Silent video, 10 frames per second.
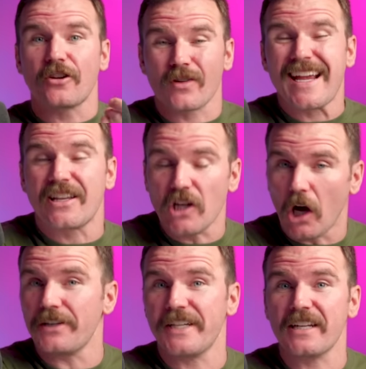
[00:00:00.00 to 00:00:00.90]
and create
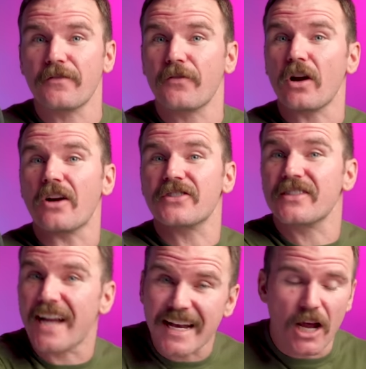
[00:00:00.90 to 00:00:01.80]
content for our
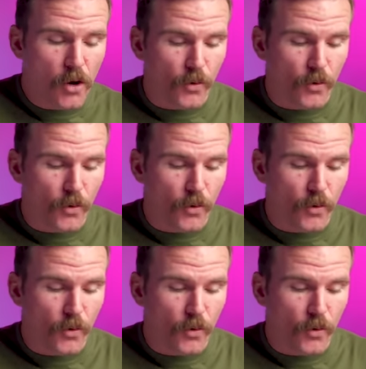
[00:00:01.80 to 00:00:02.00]
site.